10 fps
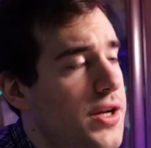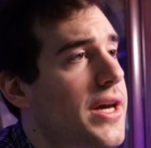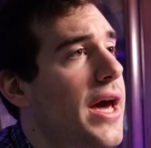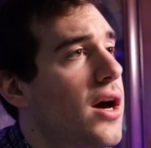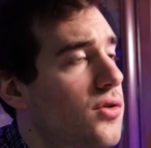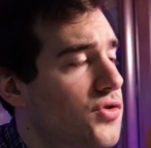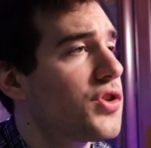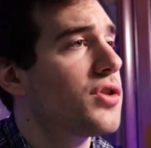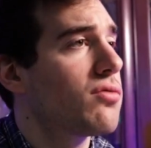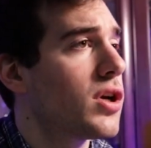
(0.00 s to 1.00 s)
a count
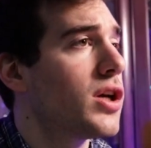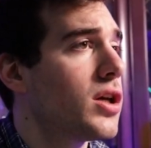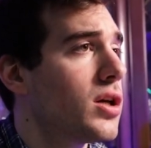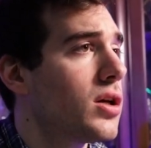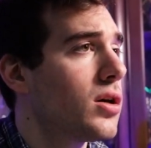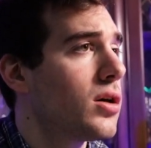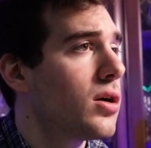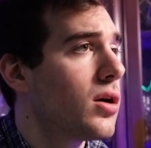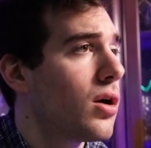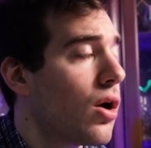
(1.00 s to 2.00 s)
to three.
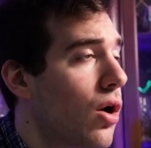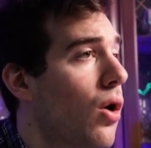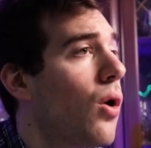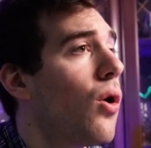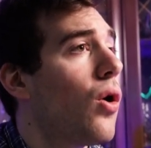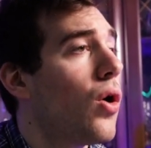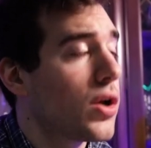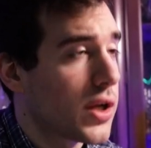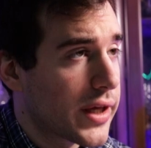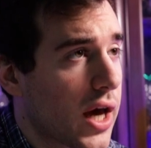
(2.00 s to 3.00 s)

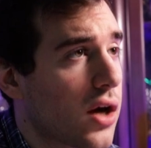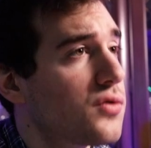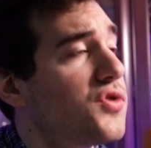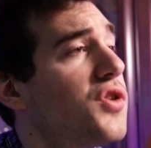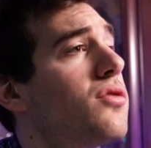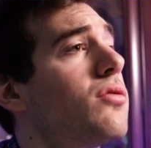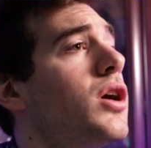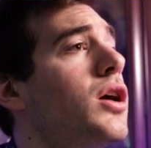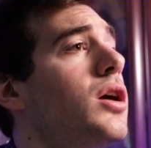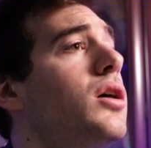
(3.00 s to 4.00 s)
On a count to
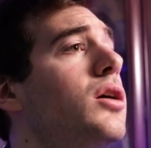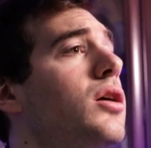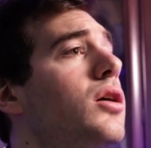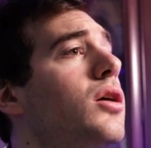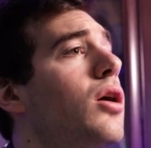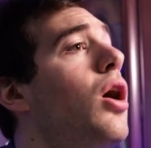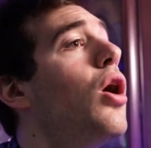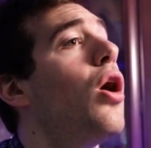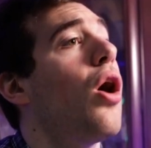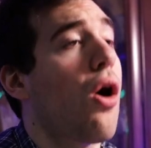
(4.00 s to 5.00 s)
three.
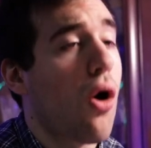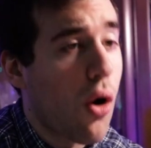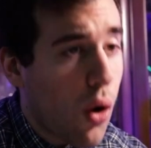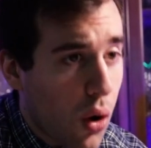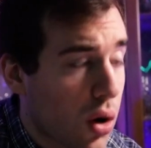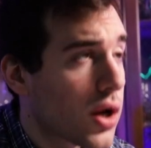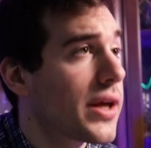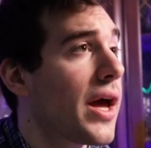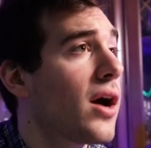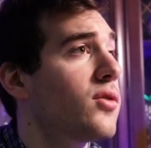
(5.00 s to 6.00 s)
On a
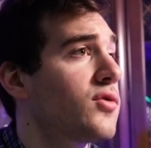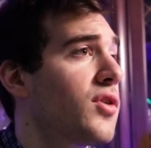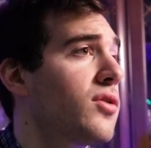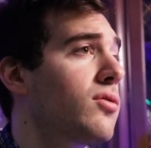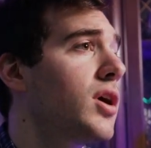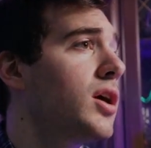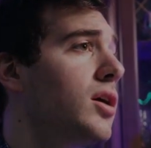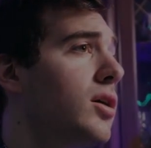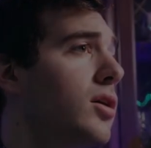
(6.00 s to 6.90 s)
count to three.